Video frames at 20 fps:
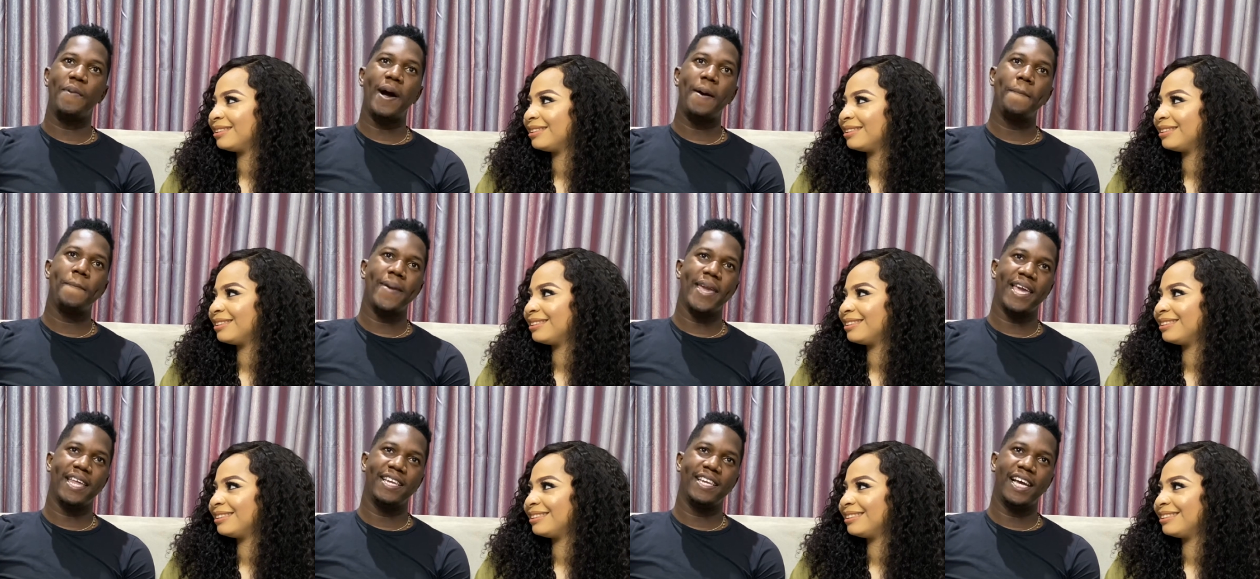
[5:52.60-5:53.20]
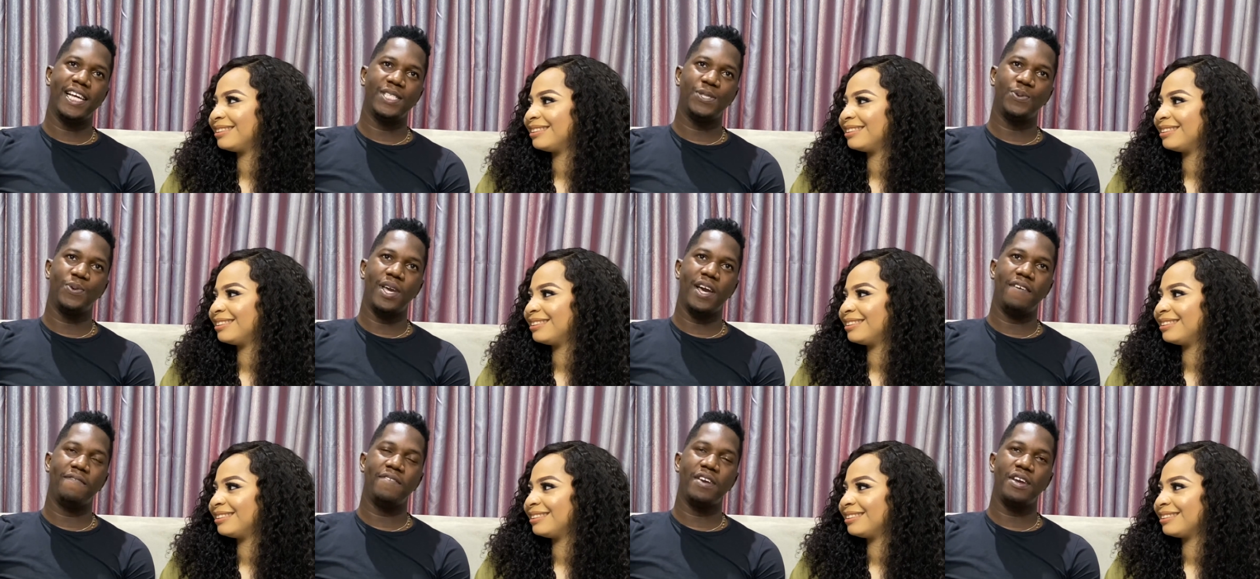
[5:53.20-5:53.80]
Speaker 1: men that we
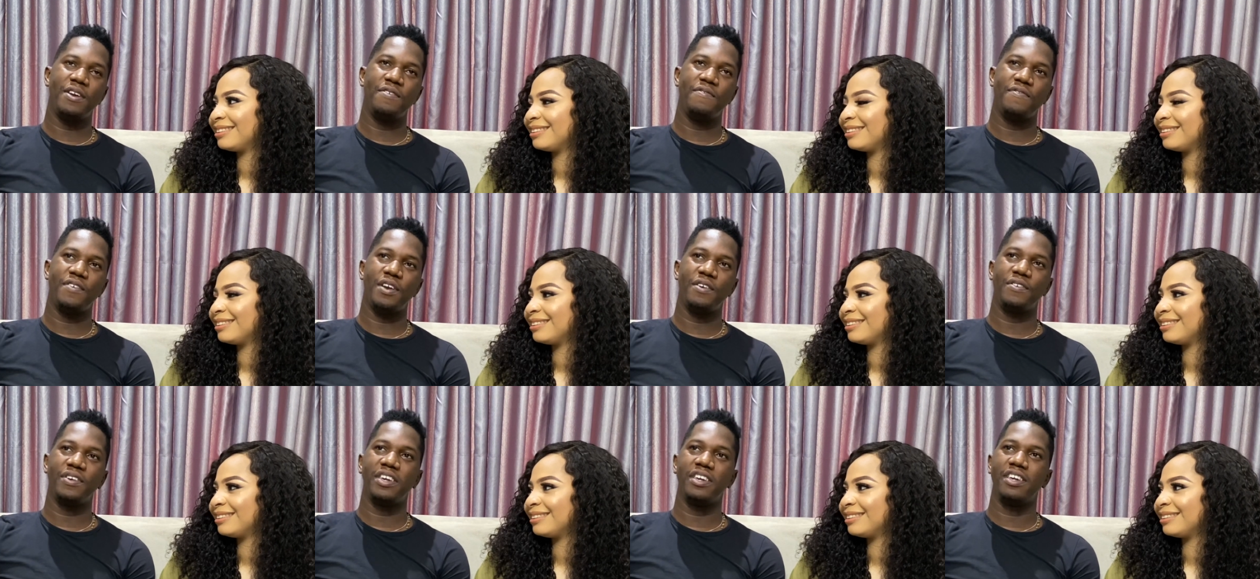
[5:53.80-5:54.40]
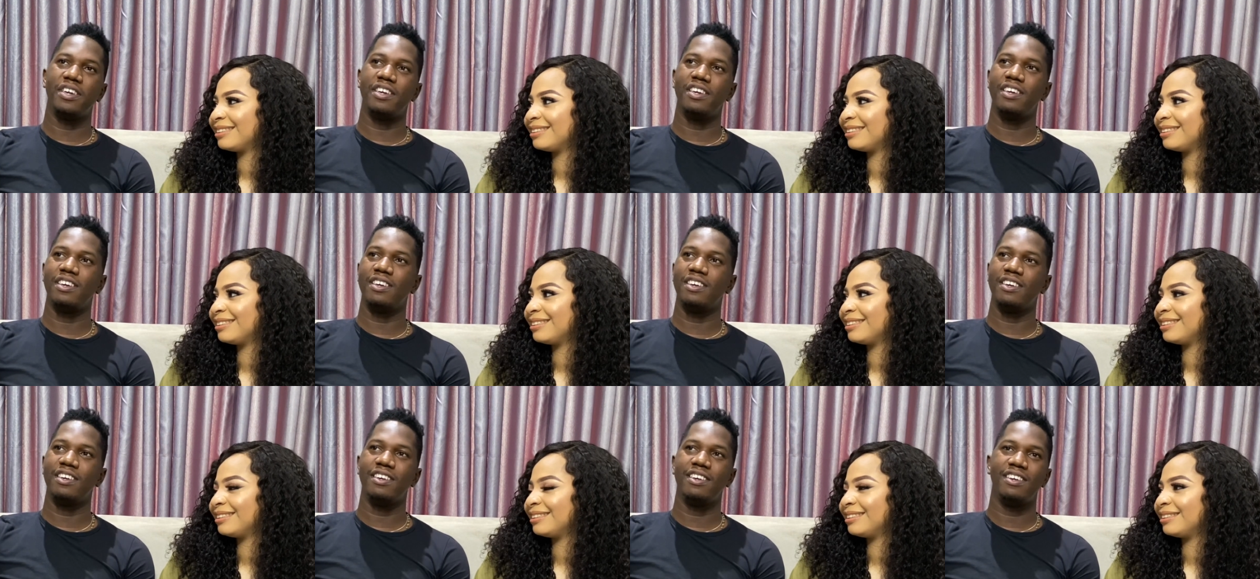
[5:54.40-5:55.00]
are very,
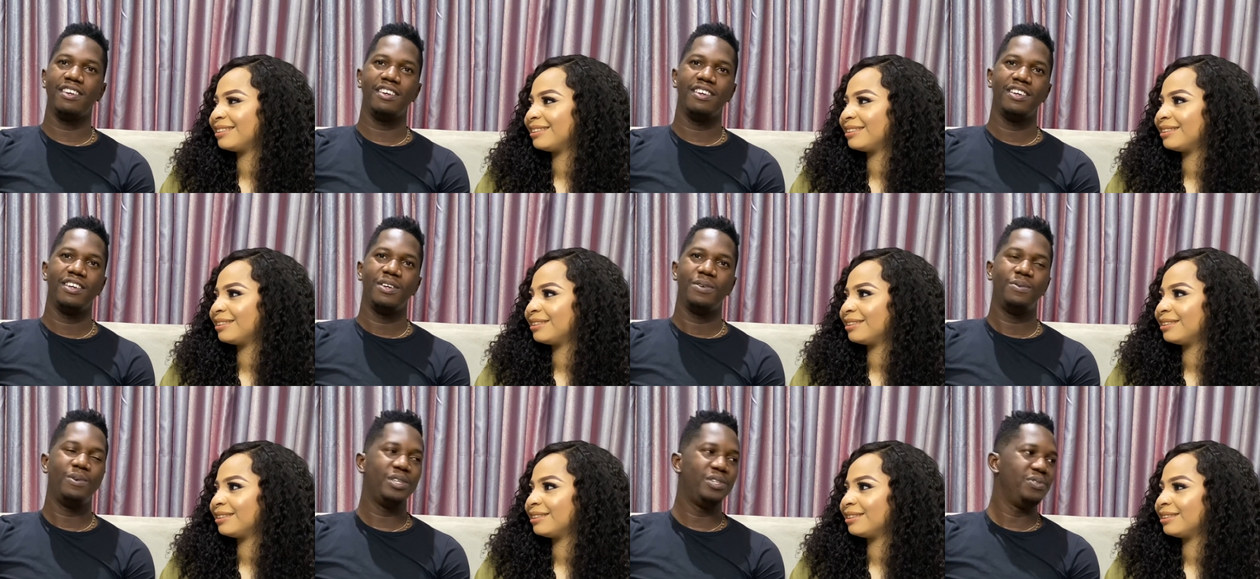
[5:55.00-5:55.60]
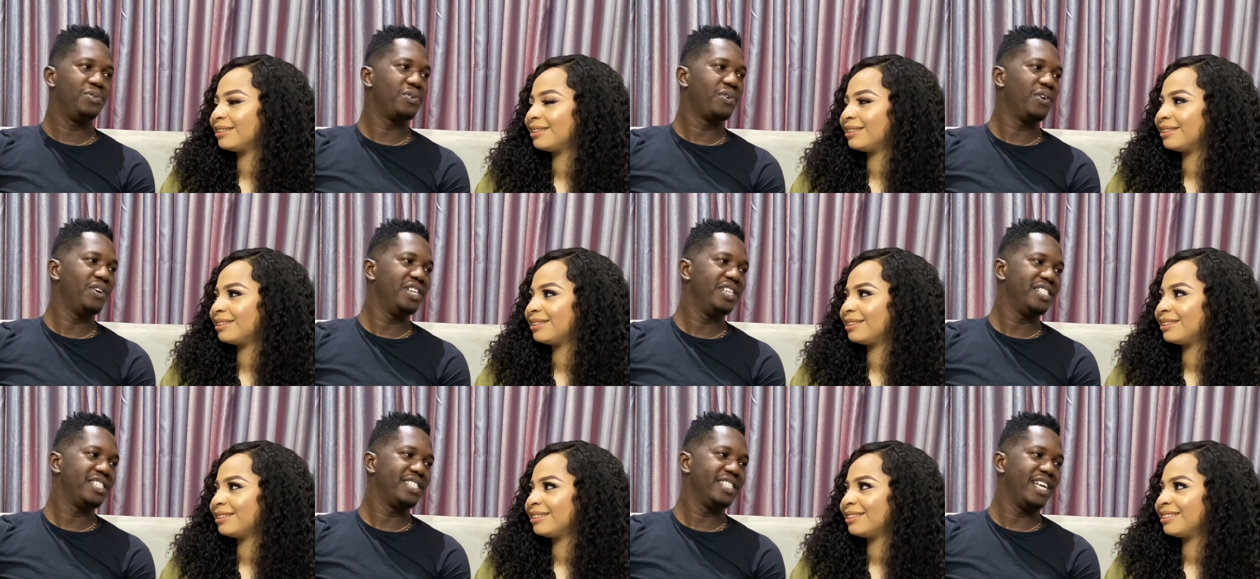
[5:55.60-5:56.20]
very, what do you call
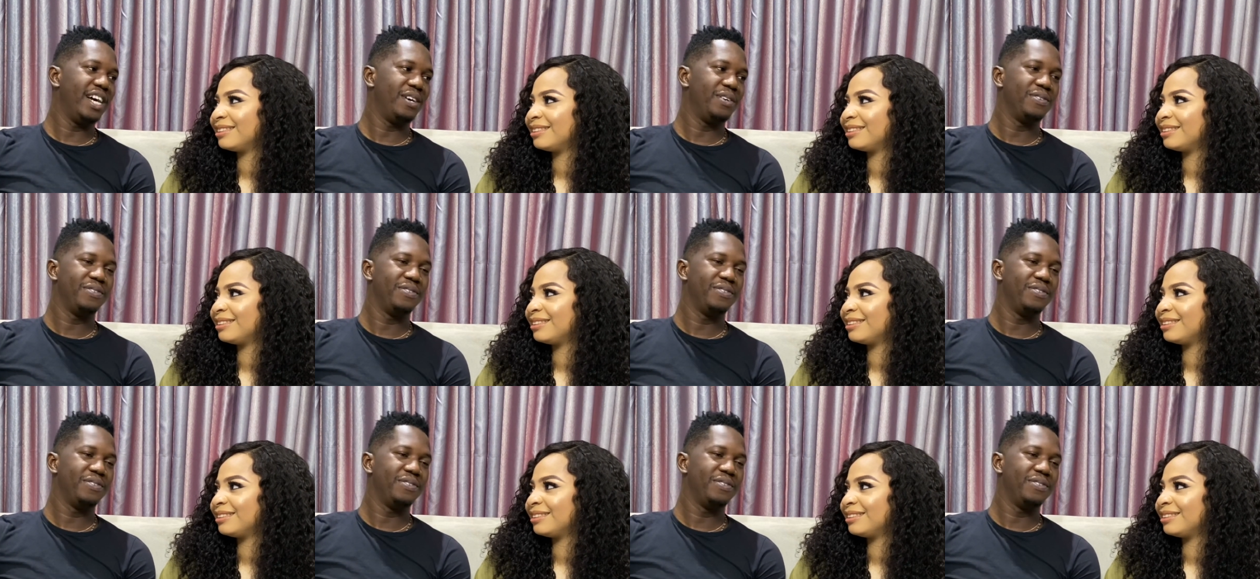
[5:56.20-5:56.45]
it now?